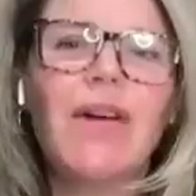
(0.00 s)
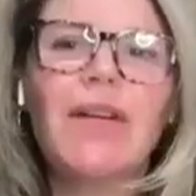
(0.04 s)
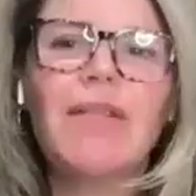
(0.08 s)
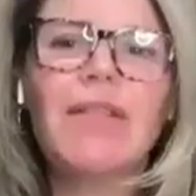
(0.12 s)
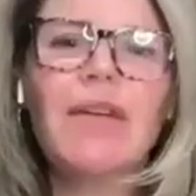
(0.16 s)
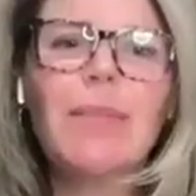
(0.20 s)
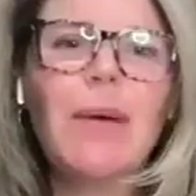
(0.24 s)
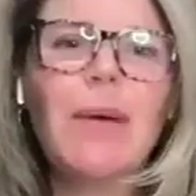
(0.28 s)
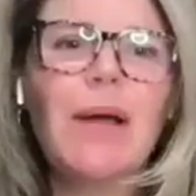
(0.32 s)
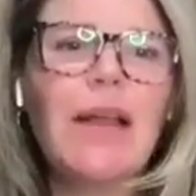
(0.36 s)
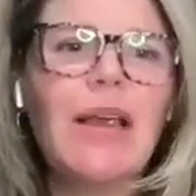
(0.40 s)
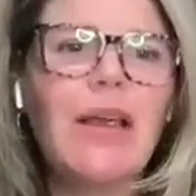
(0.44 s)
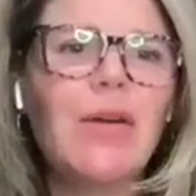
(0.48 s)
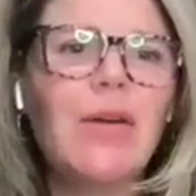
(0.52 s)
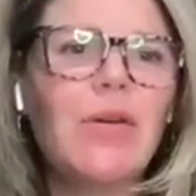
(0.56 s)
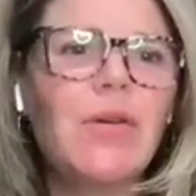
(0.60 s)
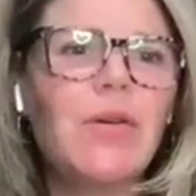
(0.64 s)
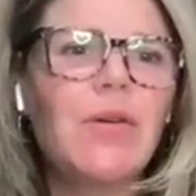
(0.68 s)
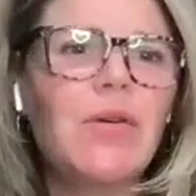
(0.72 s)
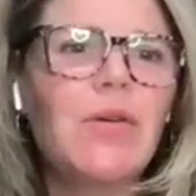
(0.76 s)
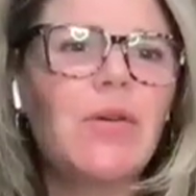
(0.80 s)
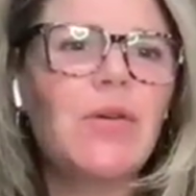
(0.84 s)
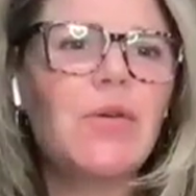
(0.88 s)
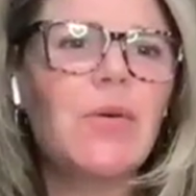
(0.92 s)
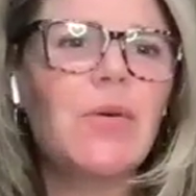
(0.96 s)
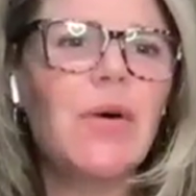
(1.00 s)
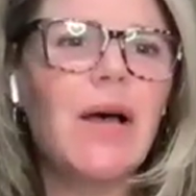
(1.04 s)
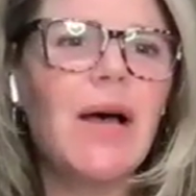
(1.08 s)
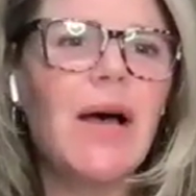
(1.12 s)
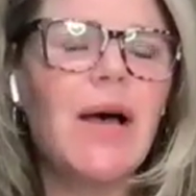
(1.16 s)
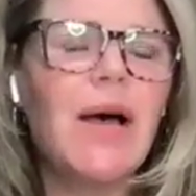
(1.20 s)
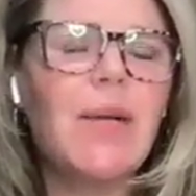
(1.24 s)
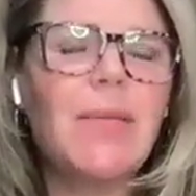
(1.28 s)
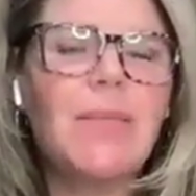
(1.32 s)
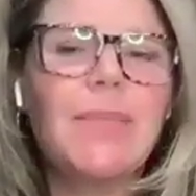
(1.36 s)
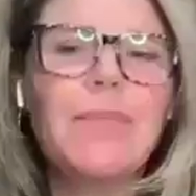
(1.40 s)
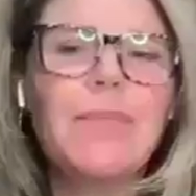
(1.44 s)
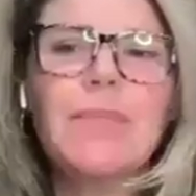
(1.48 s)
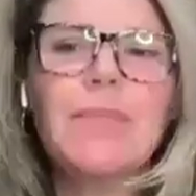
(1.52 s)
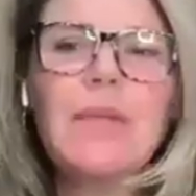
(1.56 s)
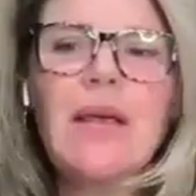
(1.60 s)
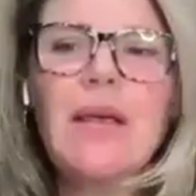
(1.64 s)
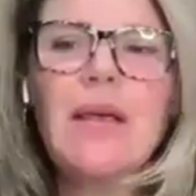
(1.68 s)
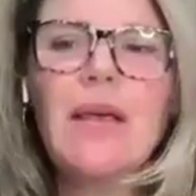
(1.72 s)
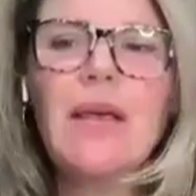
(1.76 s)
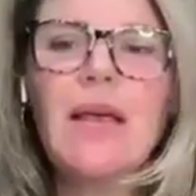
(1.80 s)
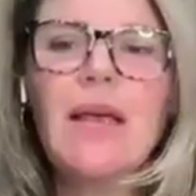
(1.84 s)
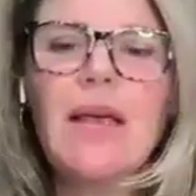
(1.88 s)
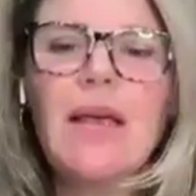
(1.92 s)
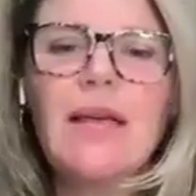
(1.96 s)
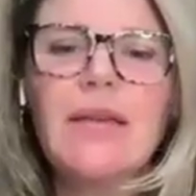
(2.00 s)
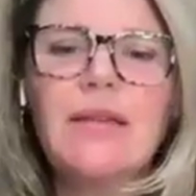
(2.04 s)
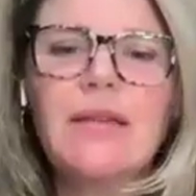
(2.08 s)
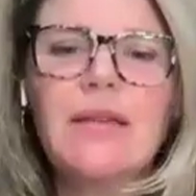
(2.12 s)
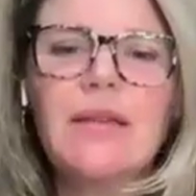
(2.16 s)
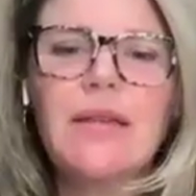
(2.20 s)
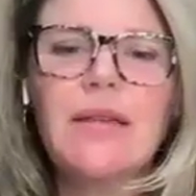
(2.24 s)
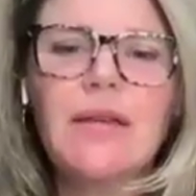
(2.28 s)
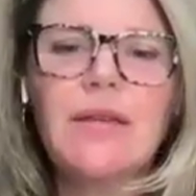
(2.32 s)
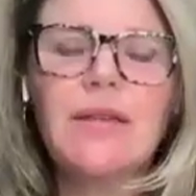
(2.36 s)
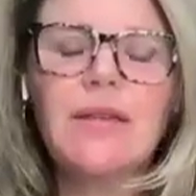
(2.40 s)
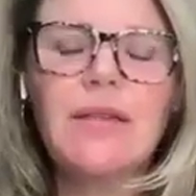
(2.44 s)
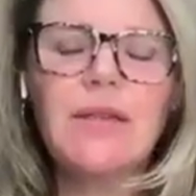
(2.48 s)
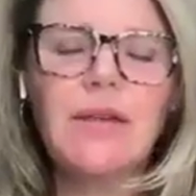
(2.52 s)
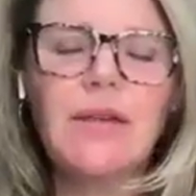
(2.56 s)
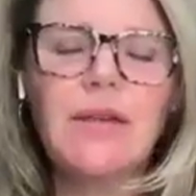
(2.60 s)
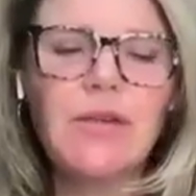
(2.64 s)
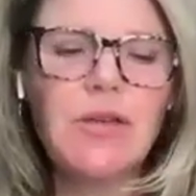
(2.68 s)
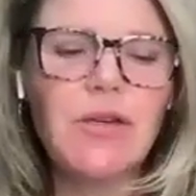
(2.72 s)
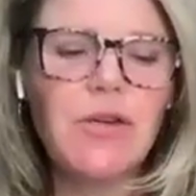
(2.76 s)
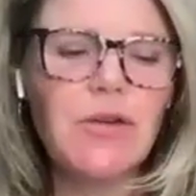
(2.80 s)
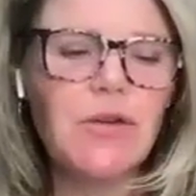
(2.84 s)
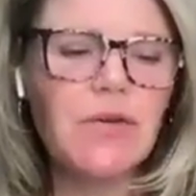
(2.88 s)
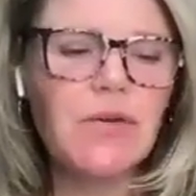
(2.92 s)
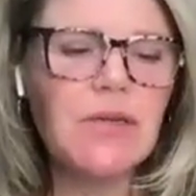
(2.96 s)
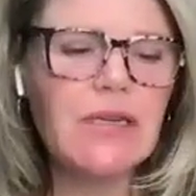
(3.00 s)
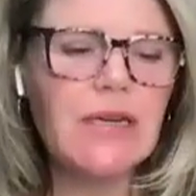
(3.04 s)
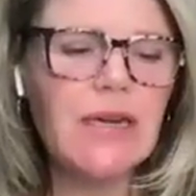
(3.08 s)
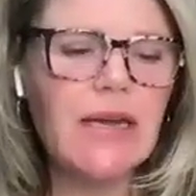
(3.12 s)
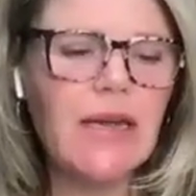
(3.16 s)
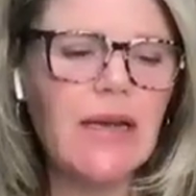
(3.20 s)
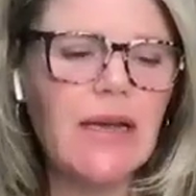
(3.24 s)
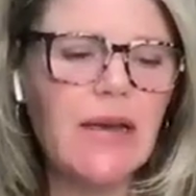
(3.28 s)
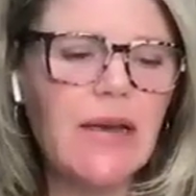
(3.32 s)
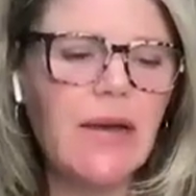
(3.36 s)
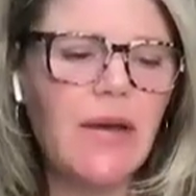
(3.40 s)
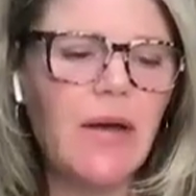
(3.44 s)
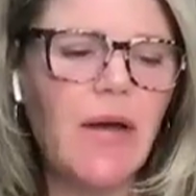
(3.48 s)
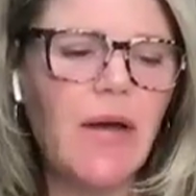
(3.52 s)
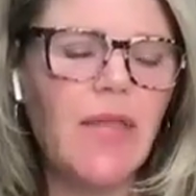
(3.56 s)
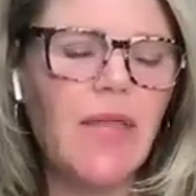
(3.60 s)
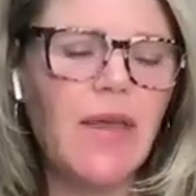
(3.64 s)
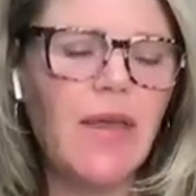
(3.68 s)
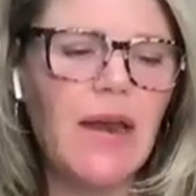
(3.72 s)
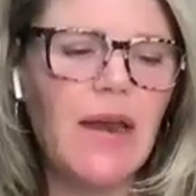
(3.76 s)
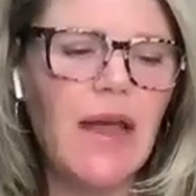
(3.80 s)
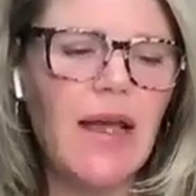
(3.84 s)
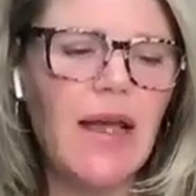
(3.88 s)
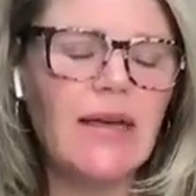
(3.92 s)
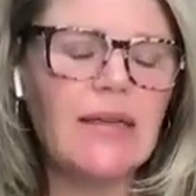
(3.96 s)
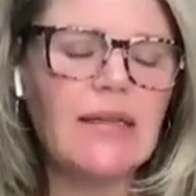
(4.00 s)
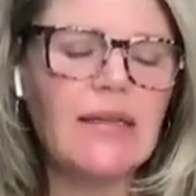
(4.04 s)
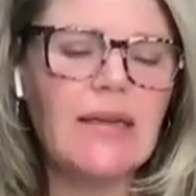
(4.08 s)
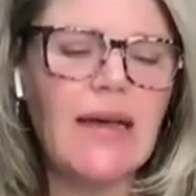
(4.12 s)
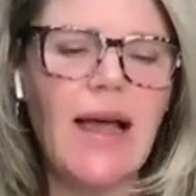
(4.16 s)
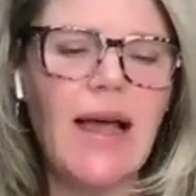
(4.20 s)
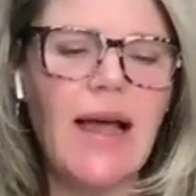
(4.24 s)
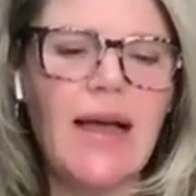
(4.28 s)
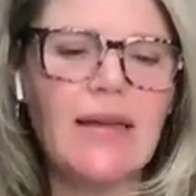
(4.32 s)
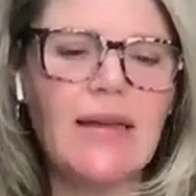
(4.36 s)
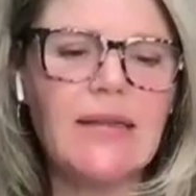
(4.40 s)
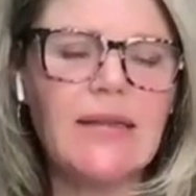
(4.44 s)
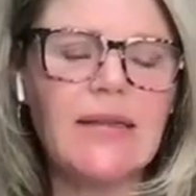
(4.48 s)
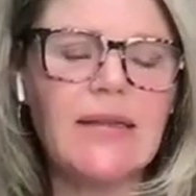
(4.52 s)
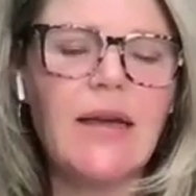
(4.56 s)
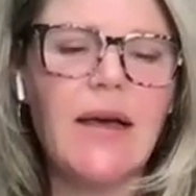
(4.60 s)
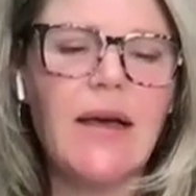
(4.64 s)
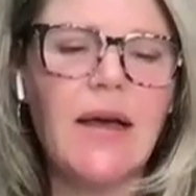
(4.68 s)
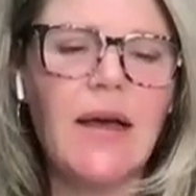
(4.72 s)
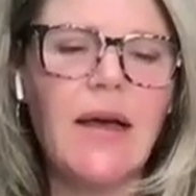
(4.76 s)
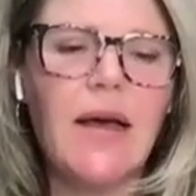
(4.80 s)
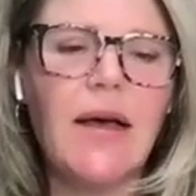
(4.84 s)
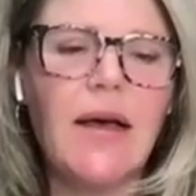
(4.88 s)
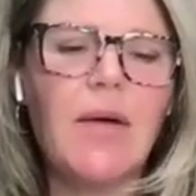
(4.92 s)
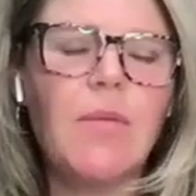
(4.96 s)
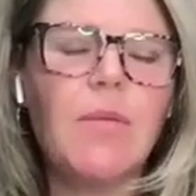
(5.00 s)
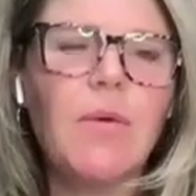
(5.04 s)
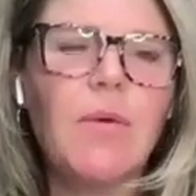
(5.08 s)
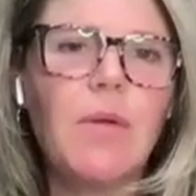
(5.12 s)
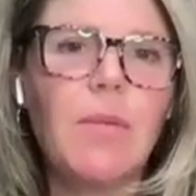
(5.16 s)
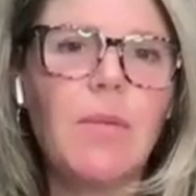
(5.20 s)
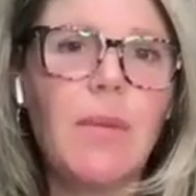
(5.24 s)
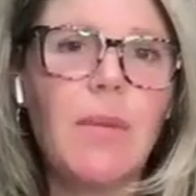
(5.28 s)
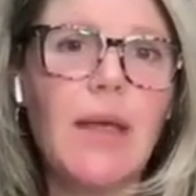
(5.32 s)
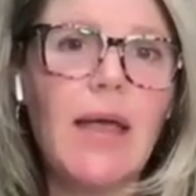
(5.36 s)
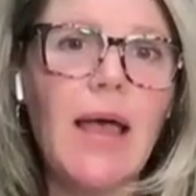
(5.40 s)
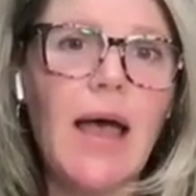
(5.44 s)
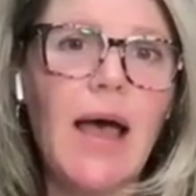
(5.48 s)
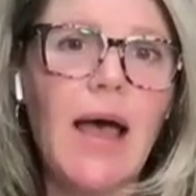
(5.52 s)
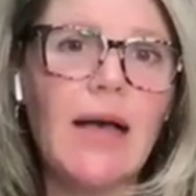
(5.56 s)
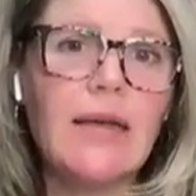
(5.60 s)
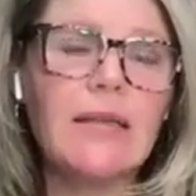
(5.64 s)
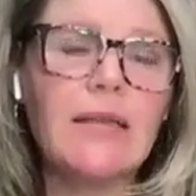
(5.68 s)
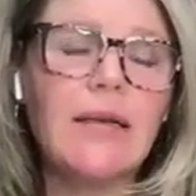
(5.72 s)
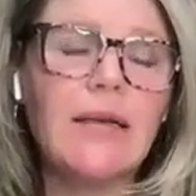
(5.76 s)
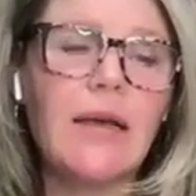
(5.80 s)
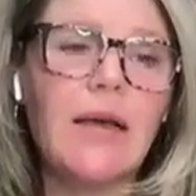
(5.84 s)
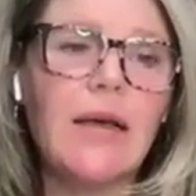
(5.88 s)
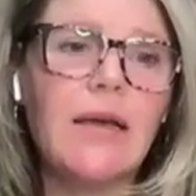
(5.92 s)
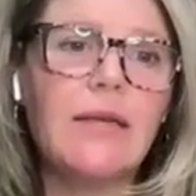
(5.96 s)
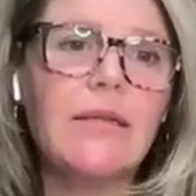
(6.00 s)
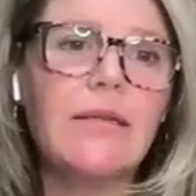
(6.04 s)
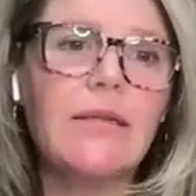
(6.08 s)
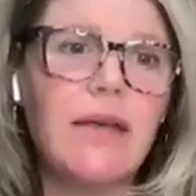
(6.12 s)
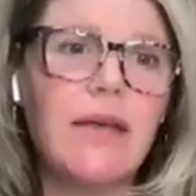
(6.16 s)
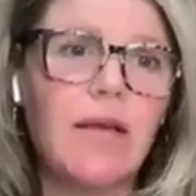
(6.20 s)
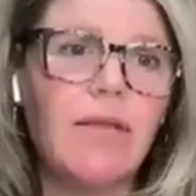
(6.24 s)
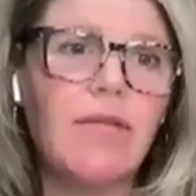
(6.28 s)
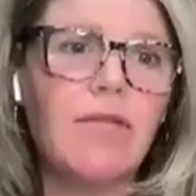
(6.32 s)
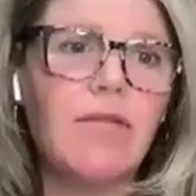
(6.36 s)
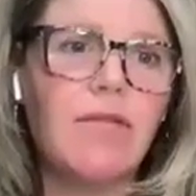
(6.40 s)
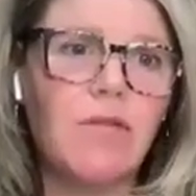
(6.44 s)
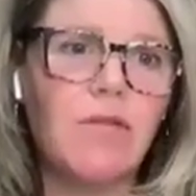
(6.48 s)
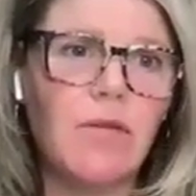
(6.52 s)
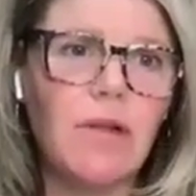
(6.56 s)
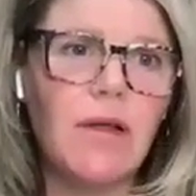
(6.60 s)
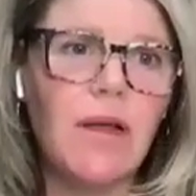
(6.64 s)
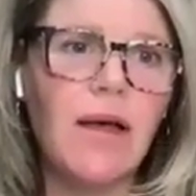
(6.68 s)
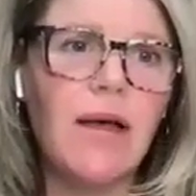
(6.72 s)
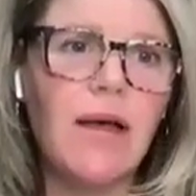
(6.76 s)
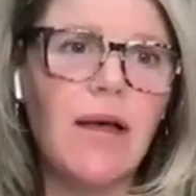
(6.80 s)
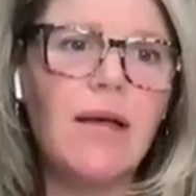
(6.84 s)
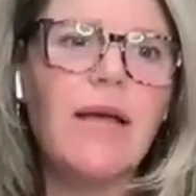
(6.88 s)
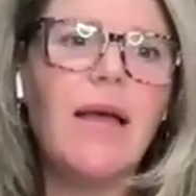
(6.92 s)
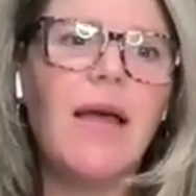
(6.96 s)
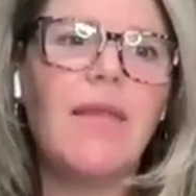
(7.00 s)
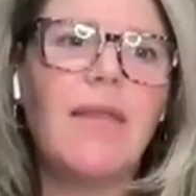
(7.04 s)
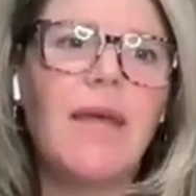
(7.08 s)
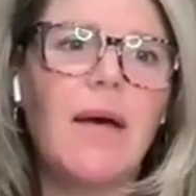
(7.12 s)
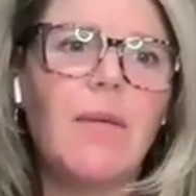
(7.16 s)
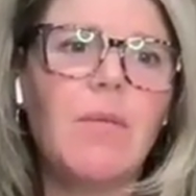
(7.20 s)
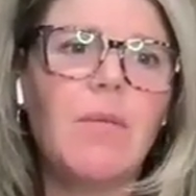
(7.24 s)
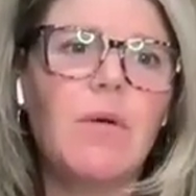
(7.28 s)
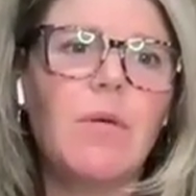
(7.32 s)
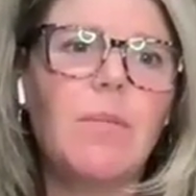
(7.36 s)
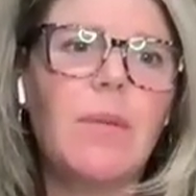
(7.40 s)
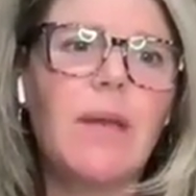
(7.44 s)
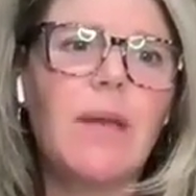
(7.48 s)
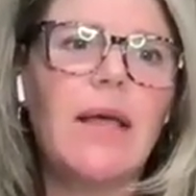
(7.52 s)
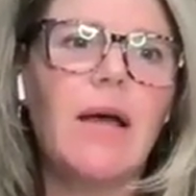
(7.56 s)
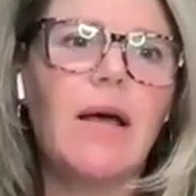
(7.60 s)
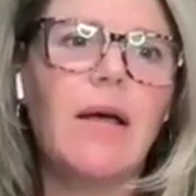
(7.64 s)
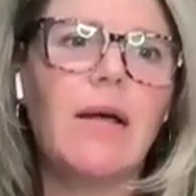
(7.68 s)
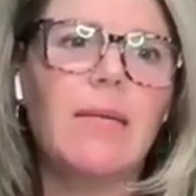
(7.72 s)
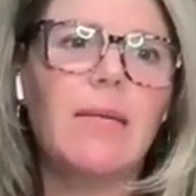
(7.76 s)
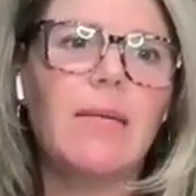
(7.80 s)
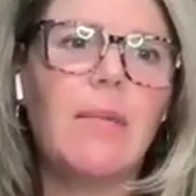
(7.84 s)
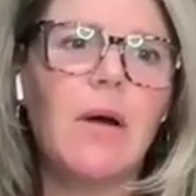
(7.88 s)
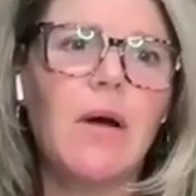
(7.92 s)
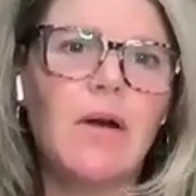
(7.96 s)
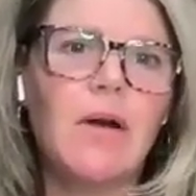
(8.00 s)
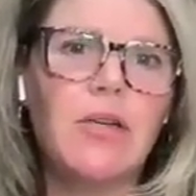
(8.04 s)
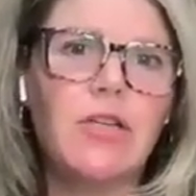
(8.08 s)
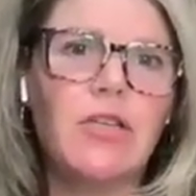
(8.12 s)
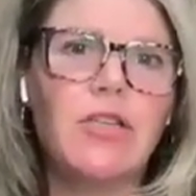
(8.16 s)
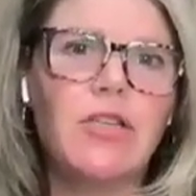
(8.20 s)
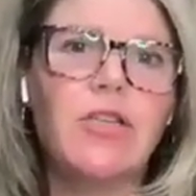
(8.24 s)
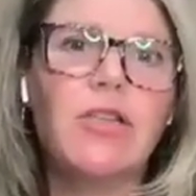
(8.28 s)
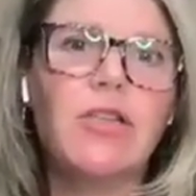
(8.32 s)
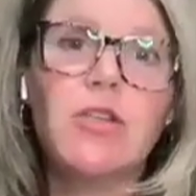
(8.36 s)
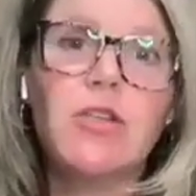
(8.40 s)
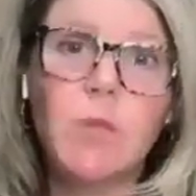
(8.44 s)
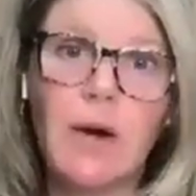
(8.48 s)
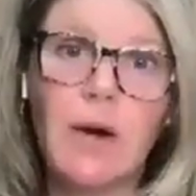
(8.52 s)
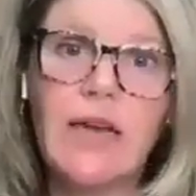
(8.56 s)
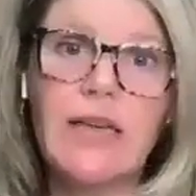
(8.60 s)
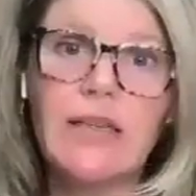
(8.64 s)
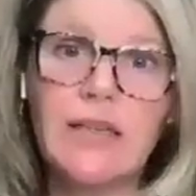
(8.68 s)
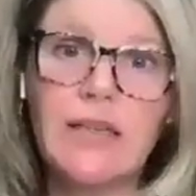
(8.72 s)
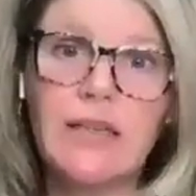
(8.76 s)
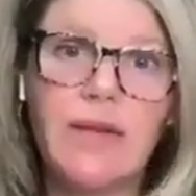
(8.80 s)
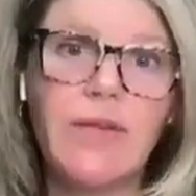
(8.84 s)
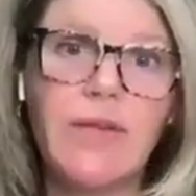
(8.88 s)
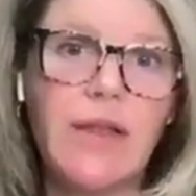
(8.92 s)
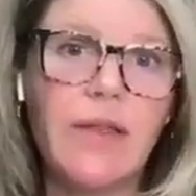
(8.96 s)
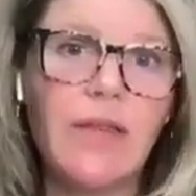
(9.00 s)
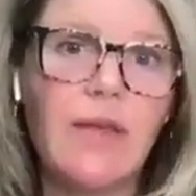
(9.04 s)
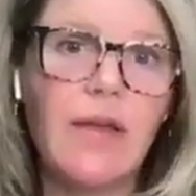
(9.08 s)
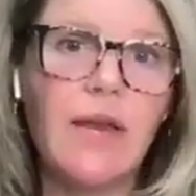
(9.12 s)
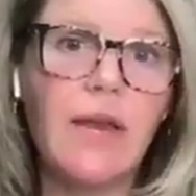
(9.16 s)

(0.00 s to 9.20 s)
for everybody who is still tuned in, the next Ask will be Ask a Death Doula, and that will be on March 27th.